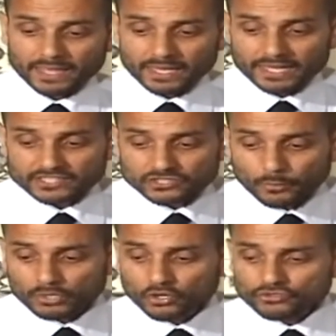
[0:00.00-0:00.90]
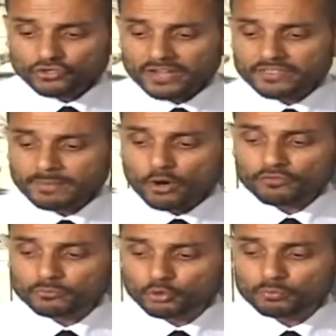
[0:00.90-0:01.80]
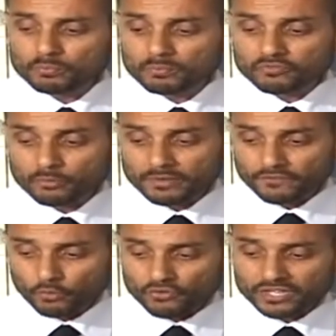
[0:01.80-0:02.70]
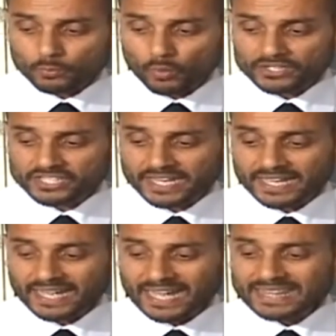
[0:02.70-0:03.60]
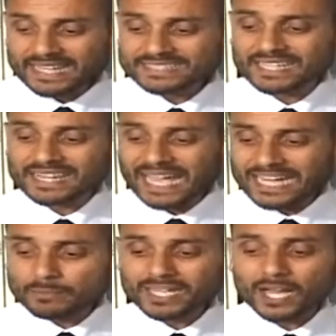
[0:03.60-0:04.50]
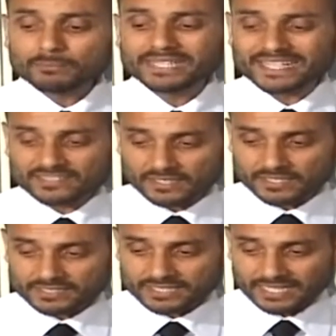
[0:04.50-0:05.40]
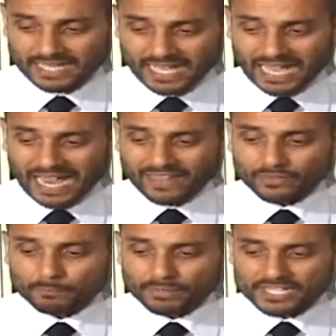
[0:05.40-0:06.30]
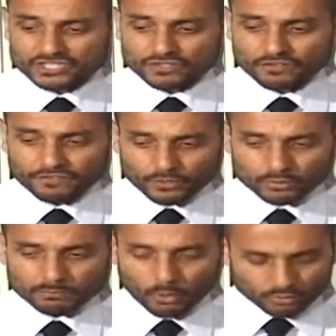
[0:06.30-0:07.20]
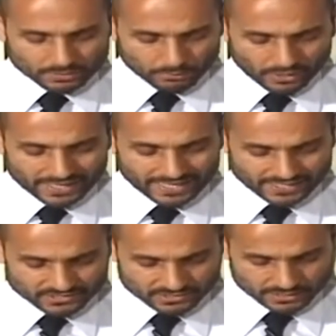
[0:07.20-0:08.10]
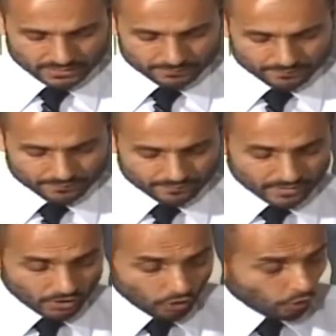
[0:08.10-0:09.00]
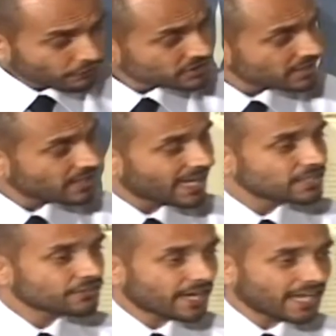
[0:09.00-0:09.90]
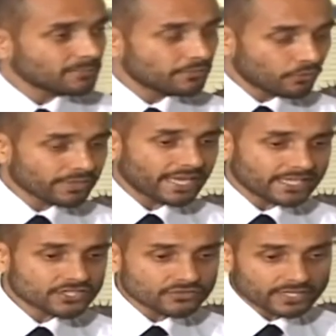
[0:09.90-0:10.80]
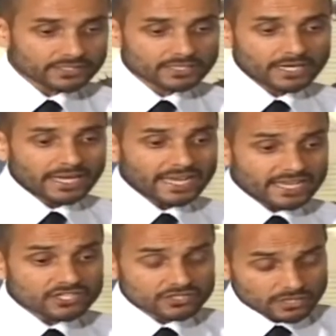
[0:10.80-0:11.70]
He says, I will not drive them out from you from before thee in one year, lest the land become desolate and the beasts of the field multiply against thee. Obviously, the land of Canaan, before they enter it, is